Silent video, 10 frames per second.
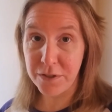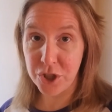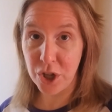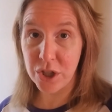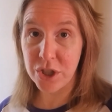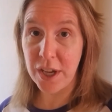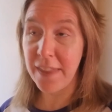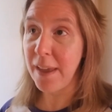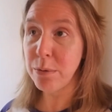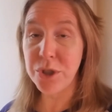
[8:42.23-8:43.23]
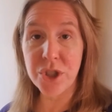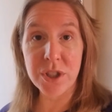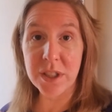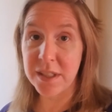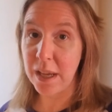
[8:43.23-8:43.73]
church, and that was
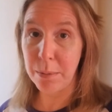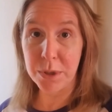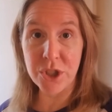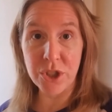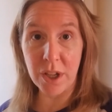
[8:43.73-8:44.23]
just the sandwich,